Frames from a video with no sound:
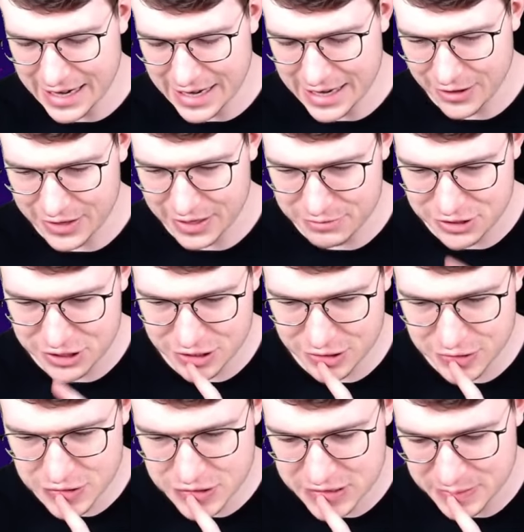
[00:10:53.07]
Okay, we're just gonna
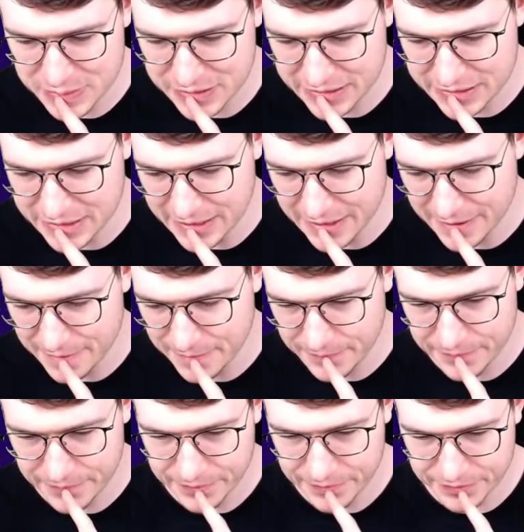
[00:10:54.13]
use the ability there.
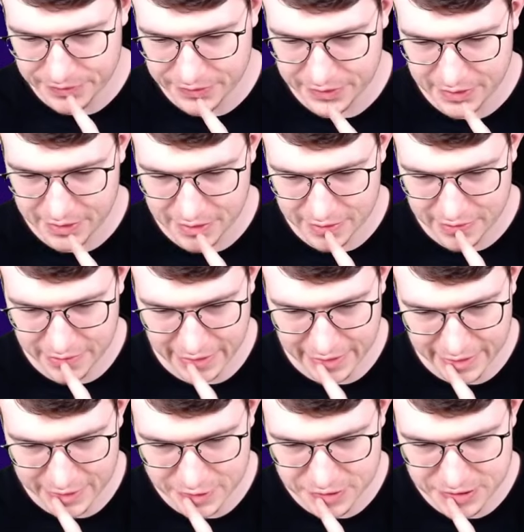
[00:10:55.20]
Okay,
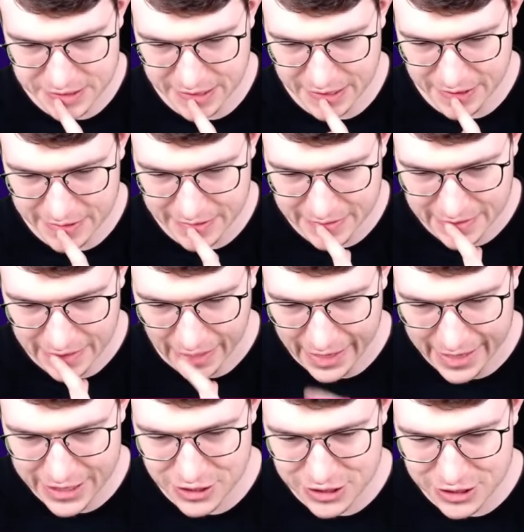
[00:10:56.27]
interesting.
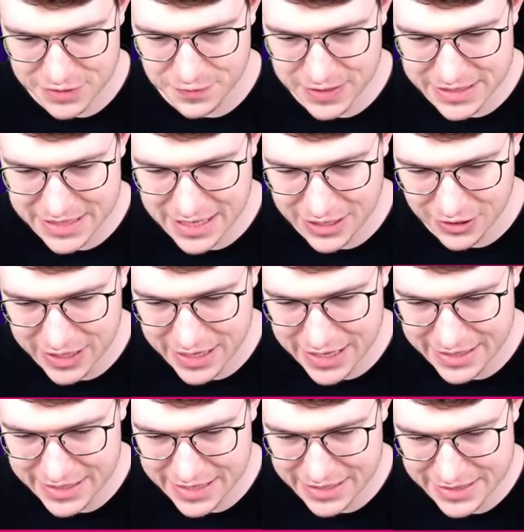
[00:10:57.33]
I know, it just feels like, okay,
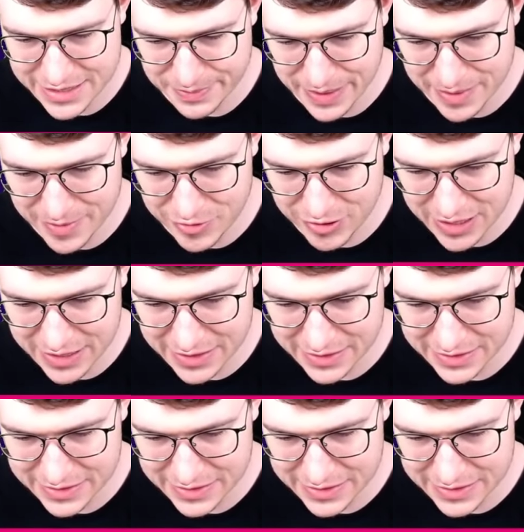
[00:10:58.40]
it kills the baby dragon.